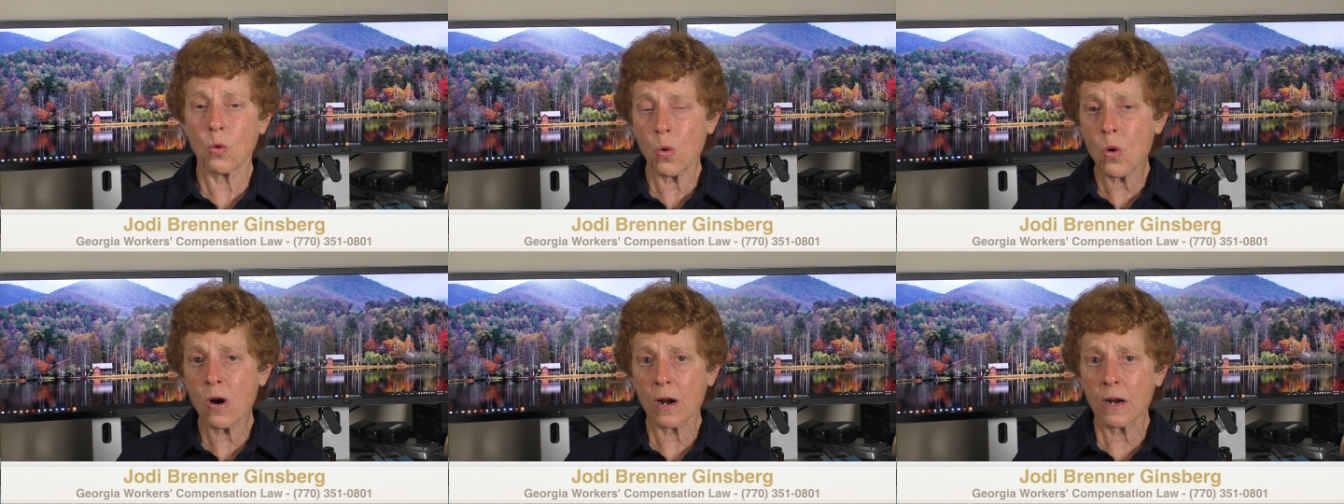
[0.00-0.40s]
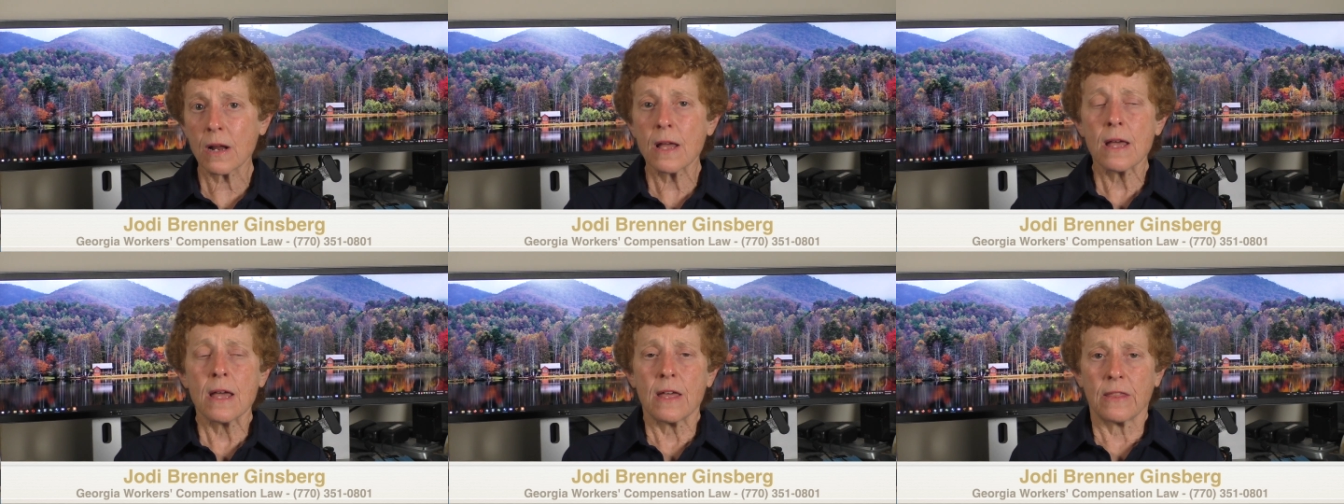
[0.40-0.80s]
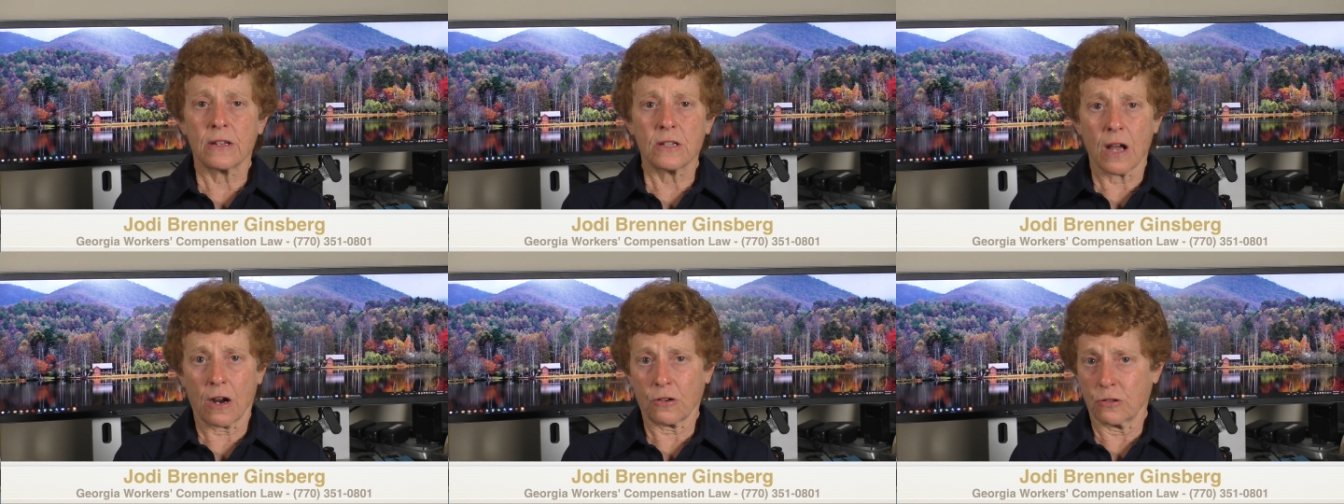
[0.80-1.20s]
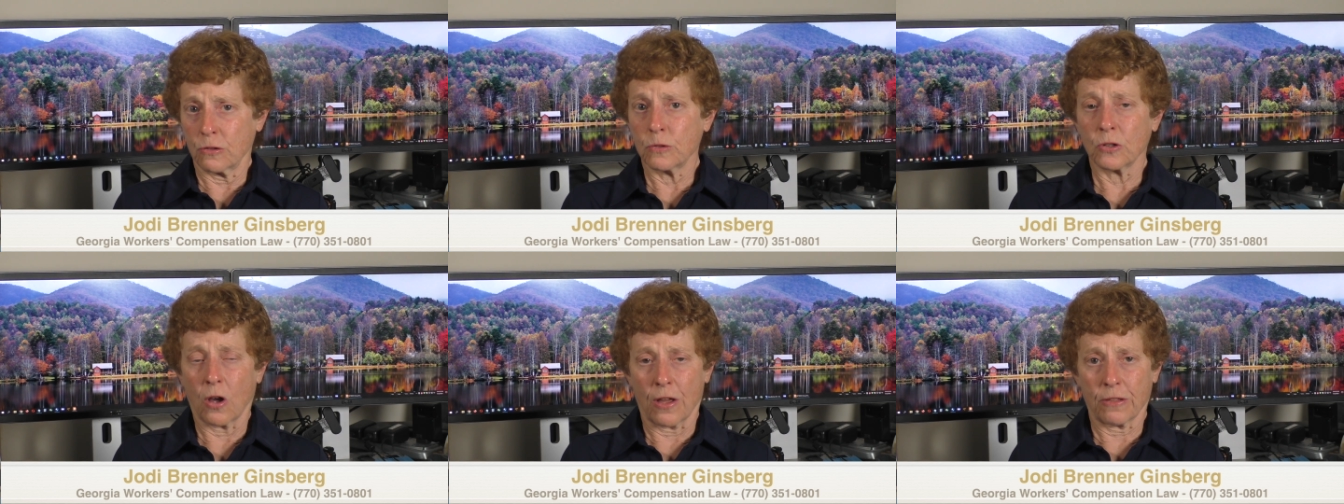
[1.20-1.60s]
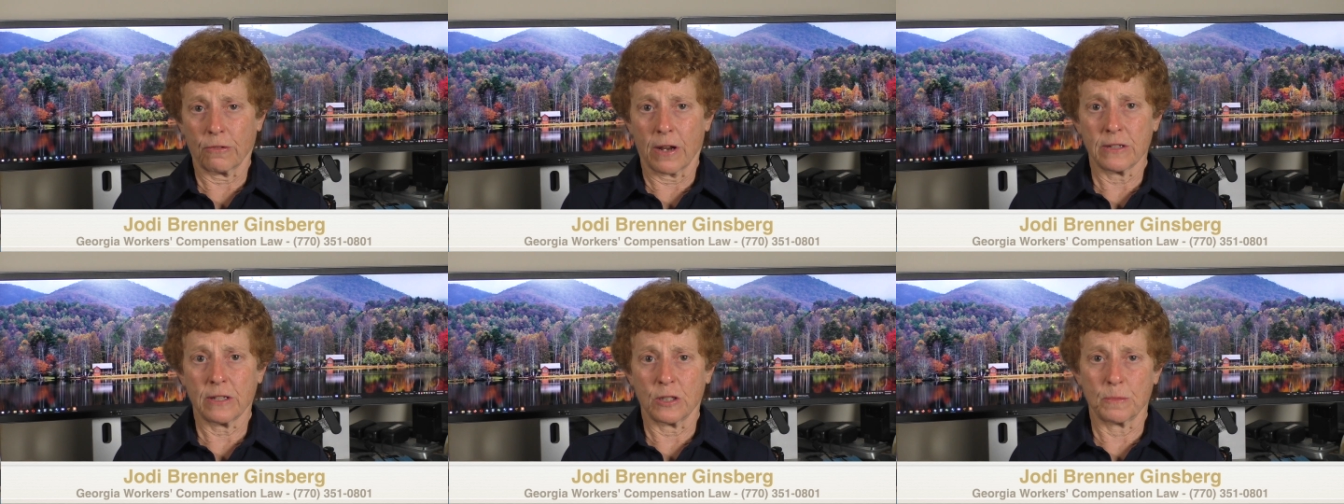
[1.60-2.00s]
or the doctor who's
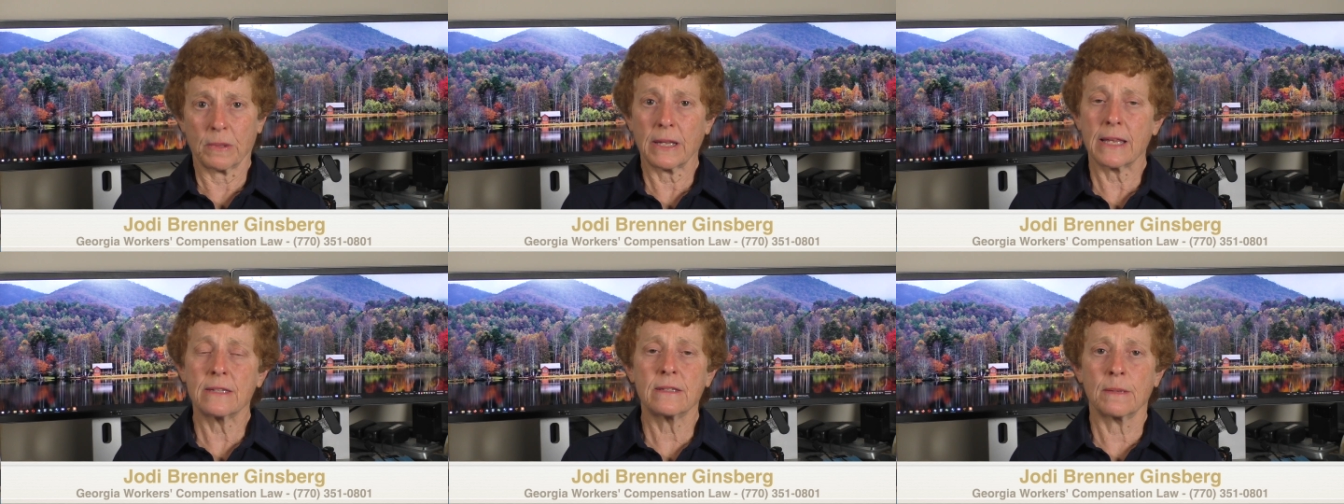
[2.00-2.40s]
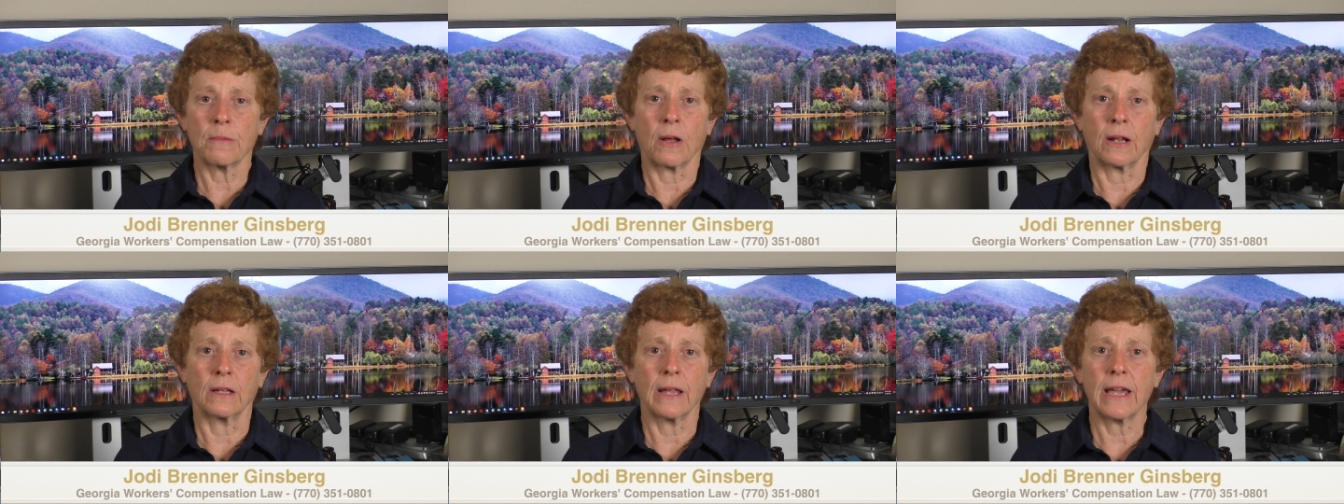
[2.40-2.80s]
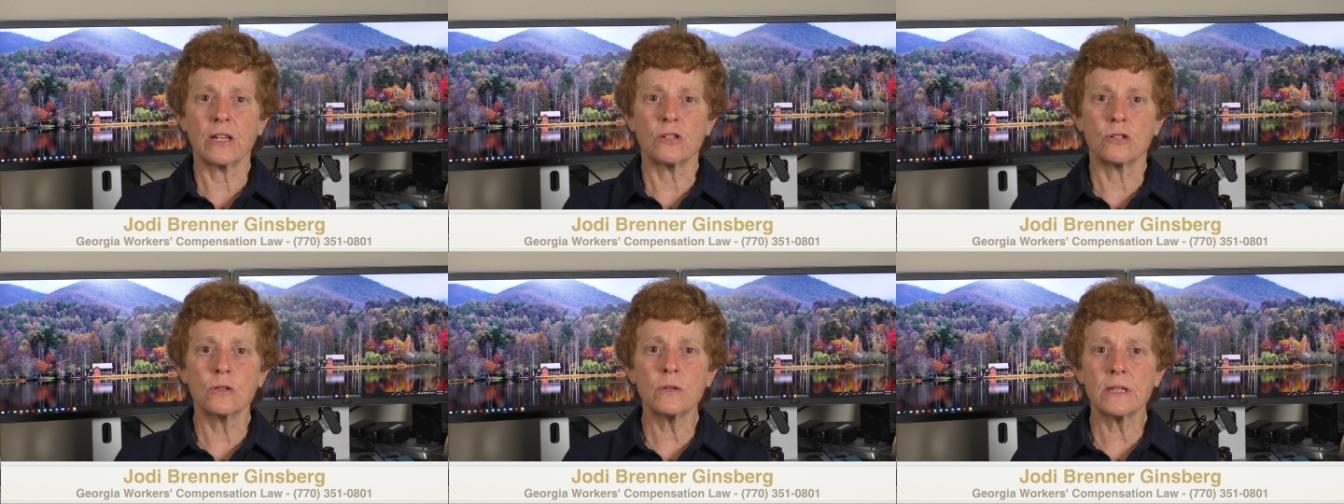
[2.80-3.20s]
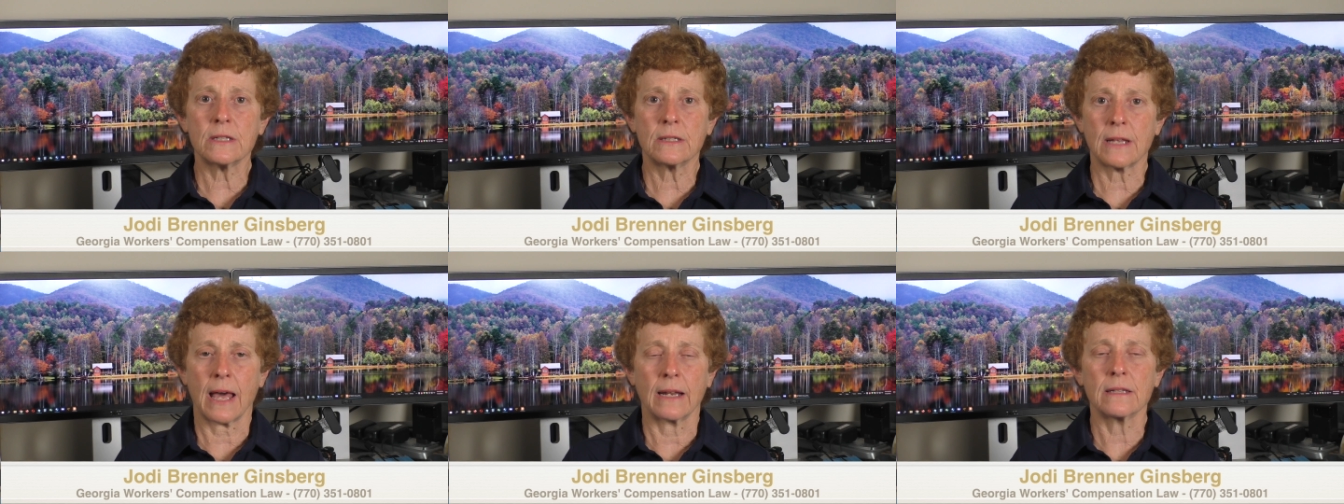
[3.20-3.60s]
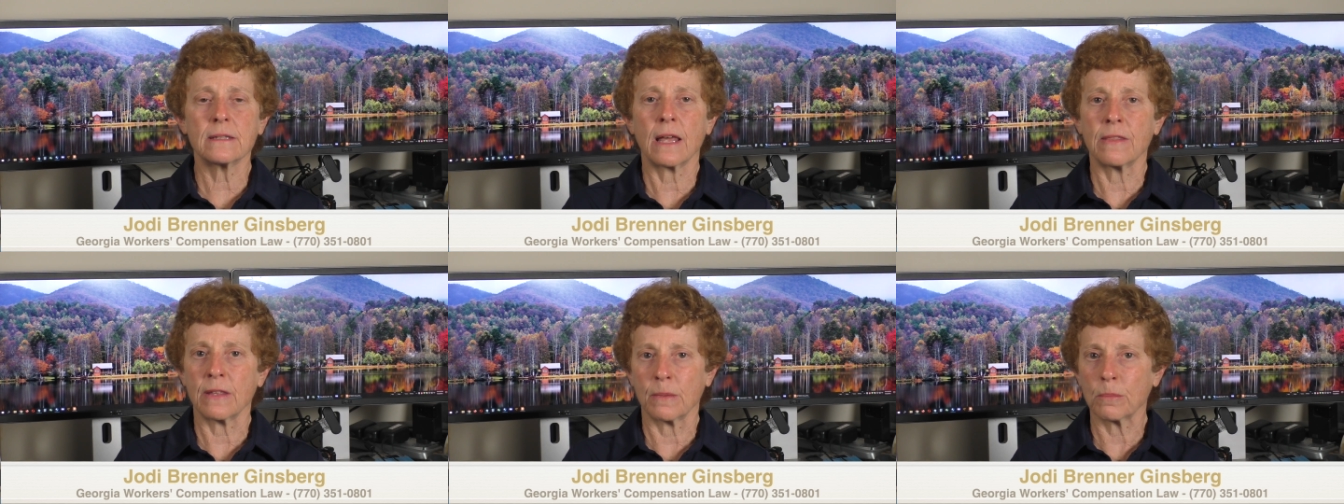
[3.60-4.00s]
authorized has placed them on a light duty status
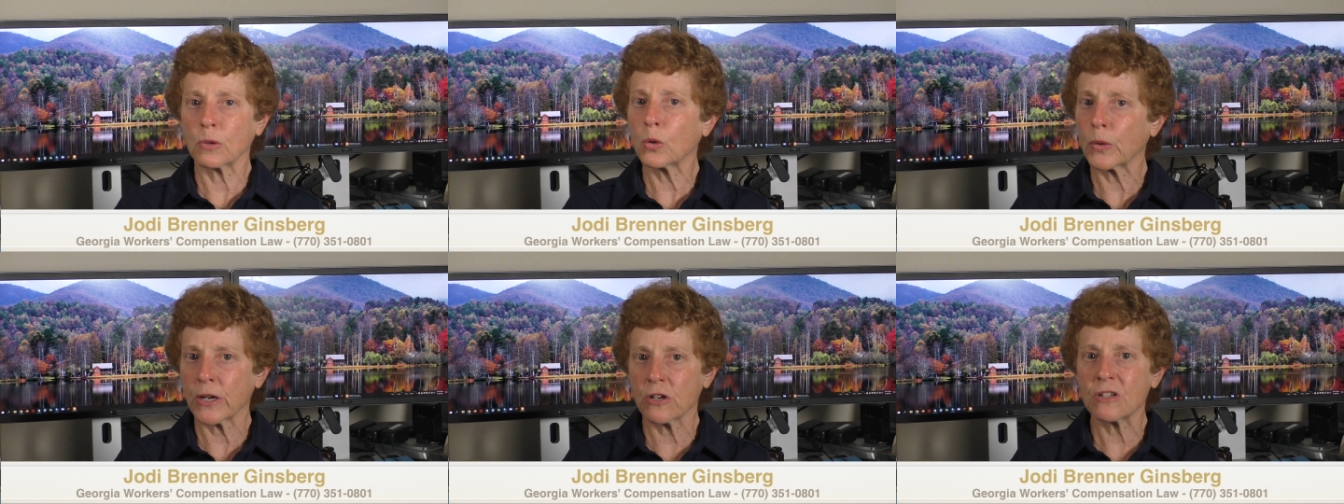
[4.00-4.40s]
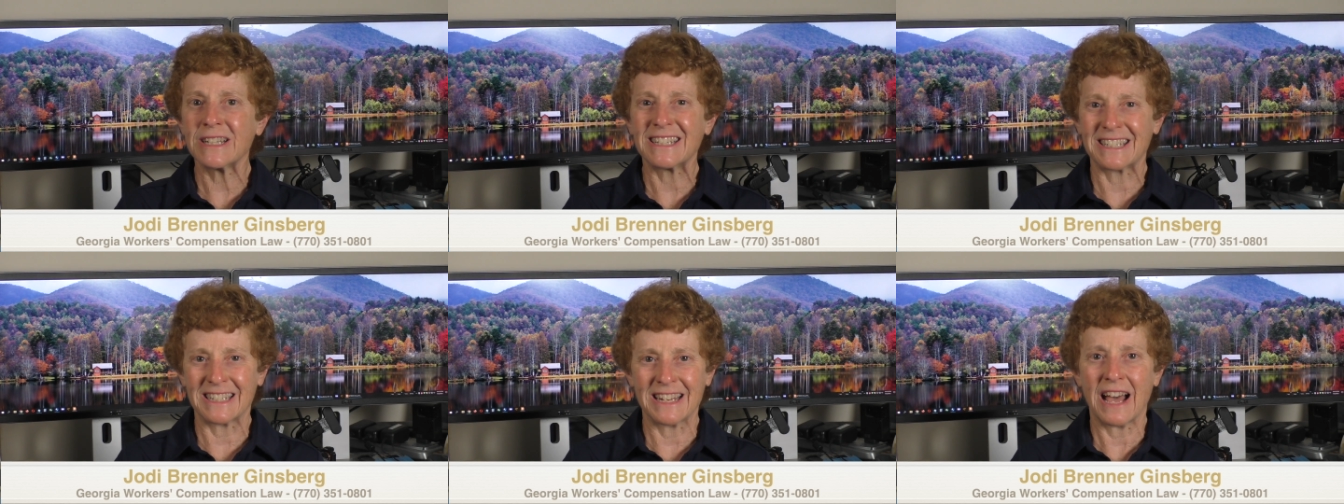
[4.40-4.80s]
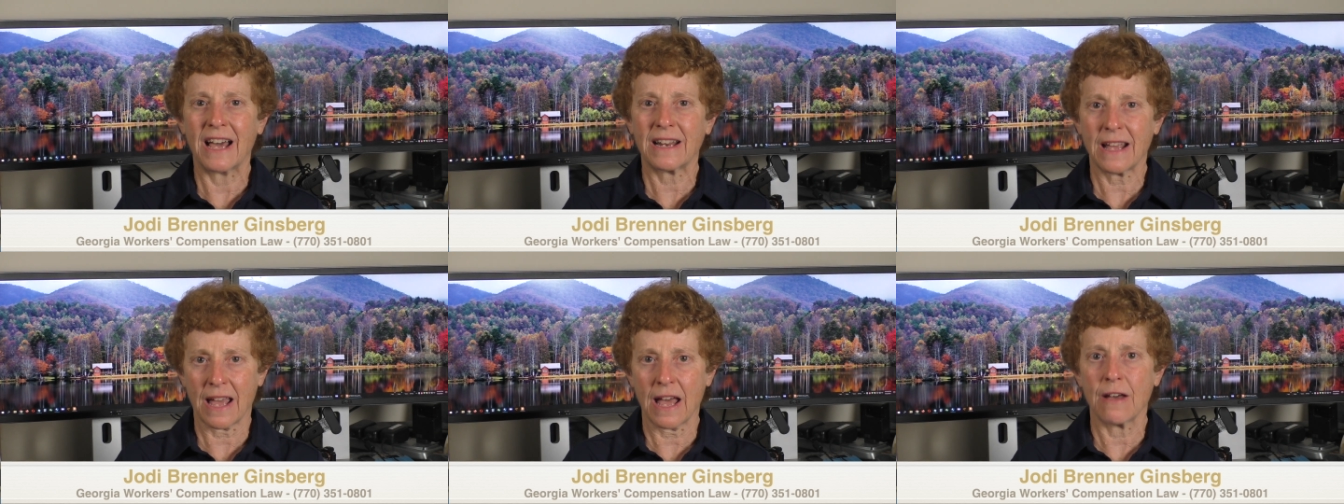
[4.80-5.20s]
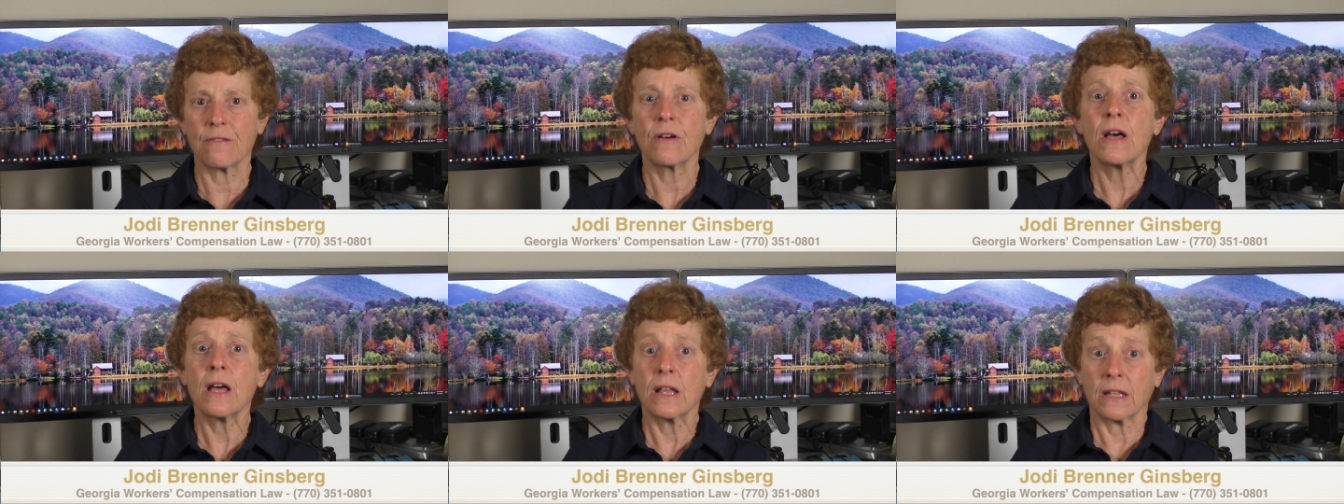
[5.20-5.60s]
and the employer does not have